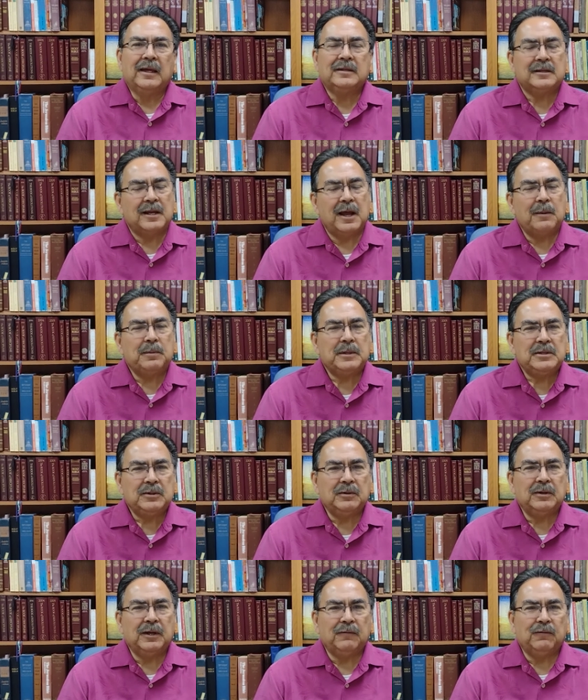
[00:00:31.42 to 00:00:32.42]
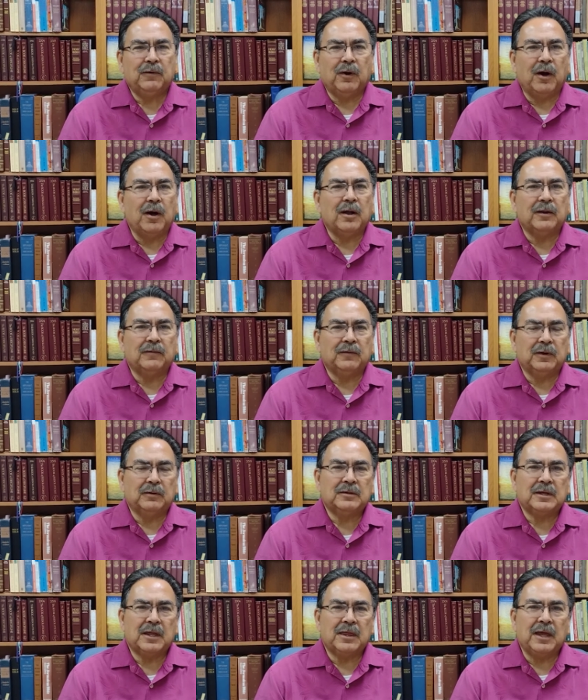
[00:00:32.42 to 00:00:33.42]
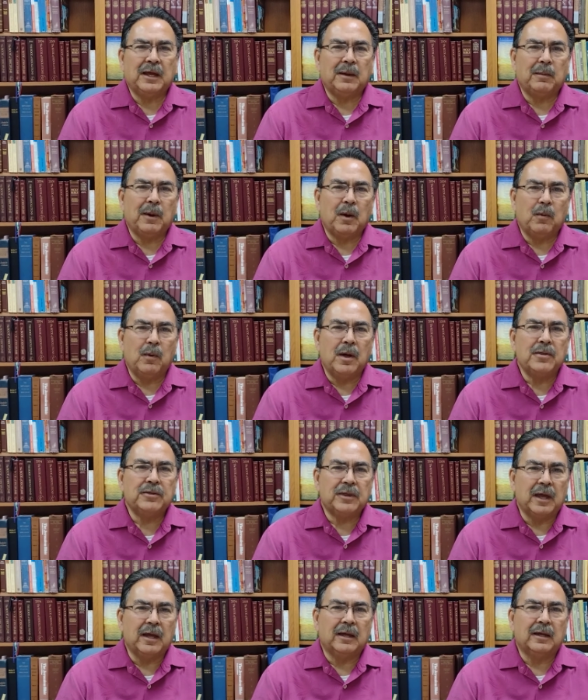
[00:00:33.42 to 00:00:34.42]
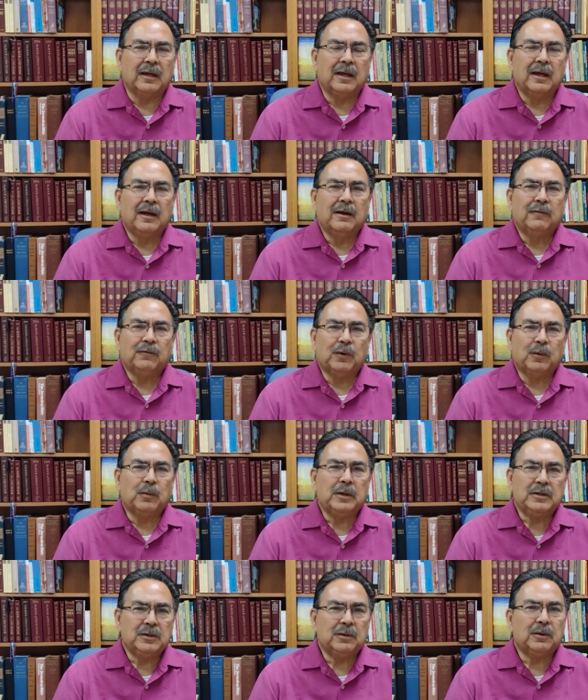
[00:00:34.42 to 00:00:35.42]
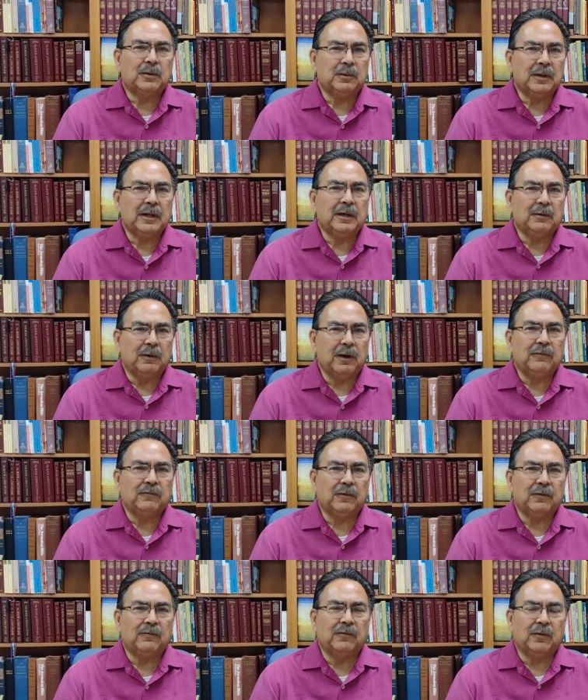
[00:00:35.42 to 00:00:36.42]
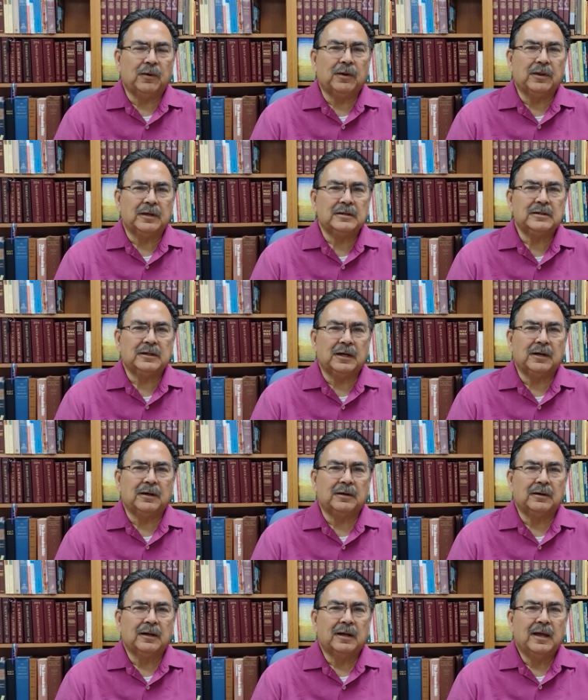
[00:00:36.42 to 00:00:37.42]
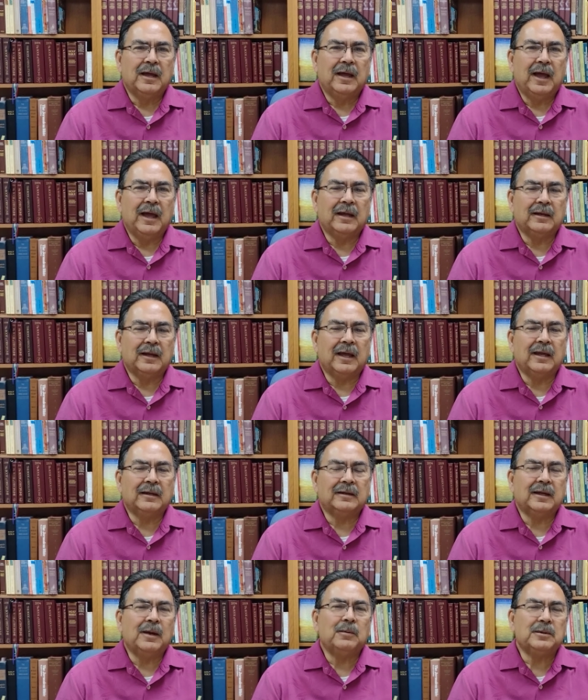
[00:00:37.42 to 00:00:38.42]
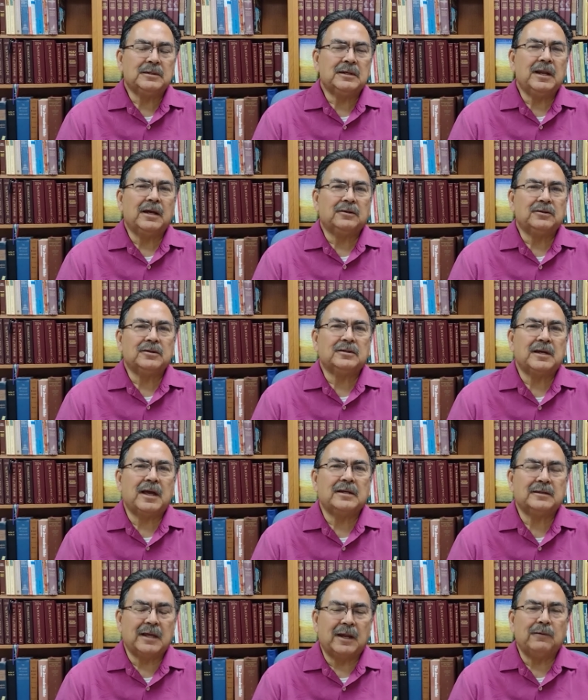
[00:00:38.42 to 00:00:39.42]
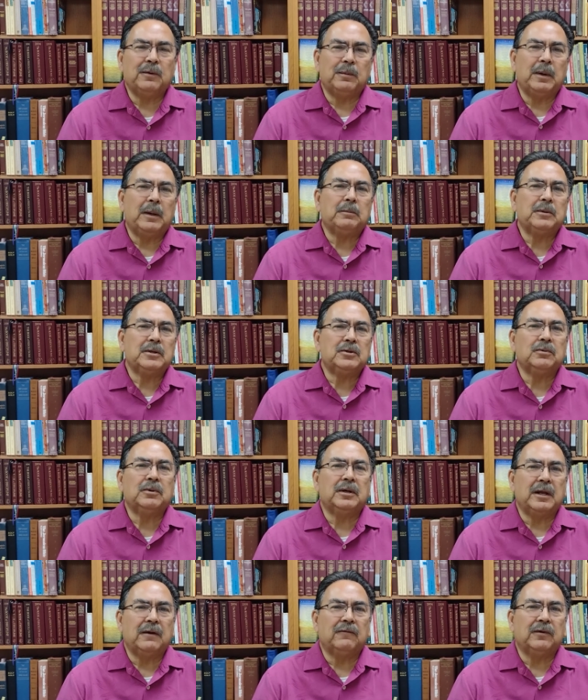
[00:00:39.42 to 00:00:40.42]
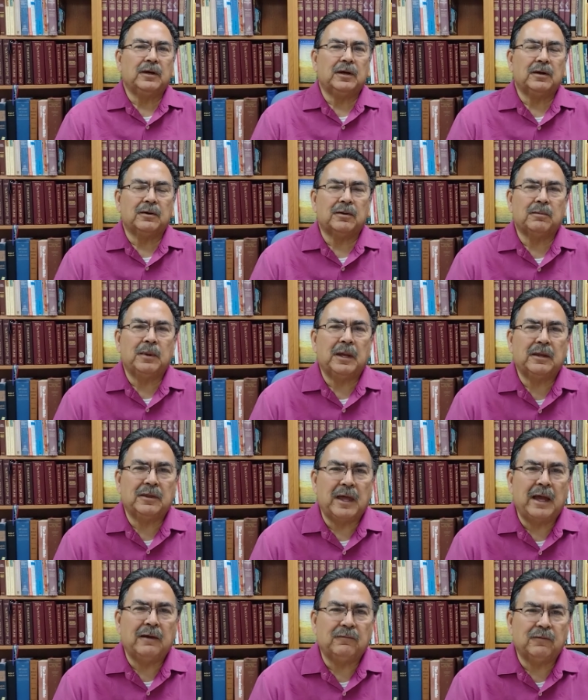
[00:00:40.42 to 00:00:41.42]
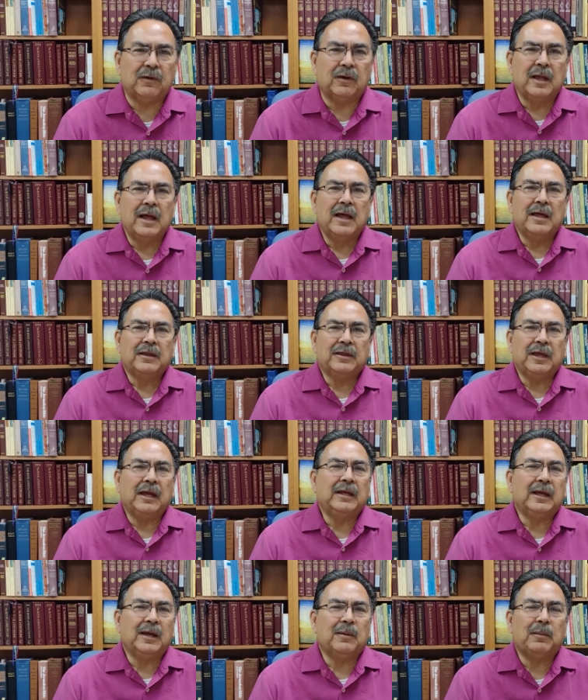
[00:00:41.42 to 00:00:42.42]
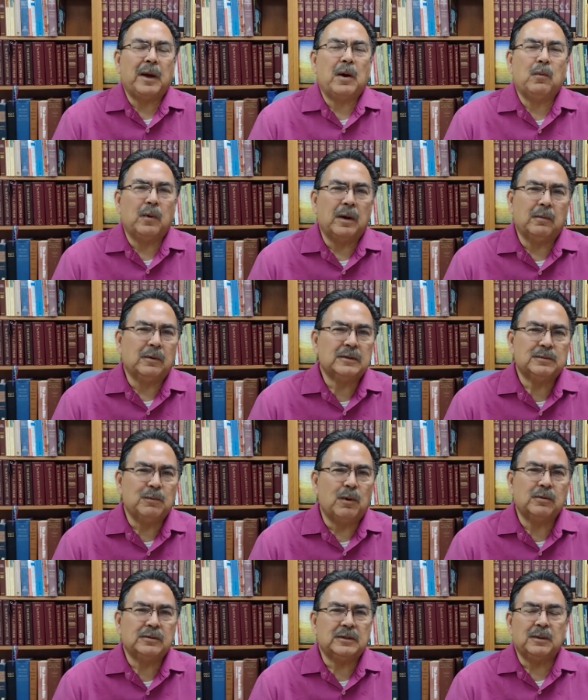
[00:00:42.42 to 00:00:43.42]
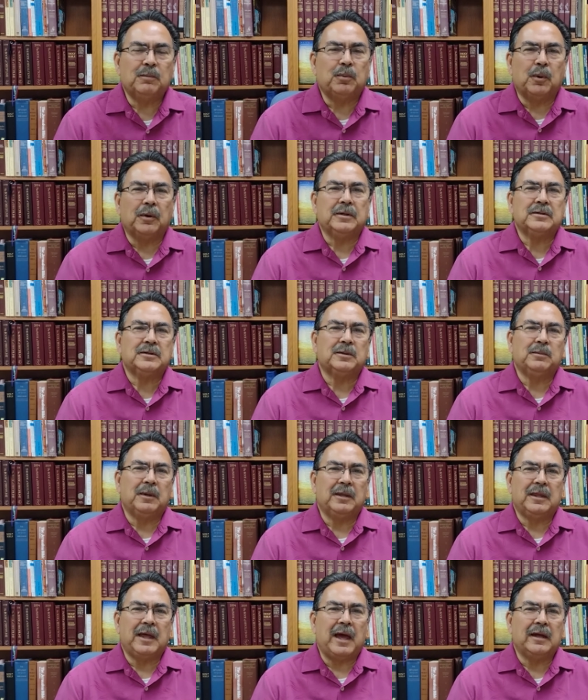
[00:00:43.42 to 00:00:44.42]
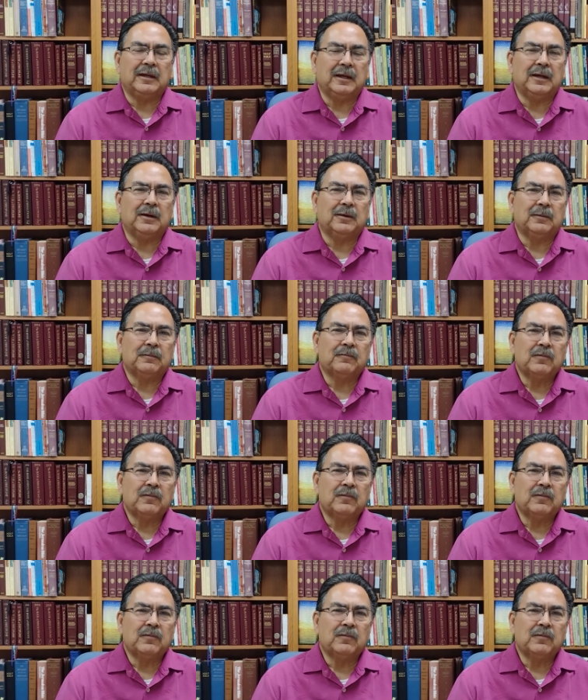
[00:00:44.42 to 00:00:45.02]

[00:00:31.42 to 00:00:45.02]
it's an opportunity for all of you to think about one thing for which you are really grateful for this year. And, and it was an exercise that I remember doing every year, being thankful, thinking about what was most important to me that year.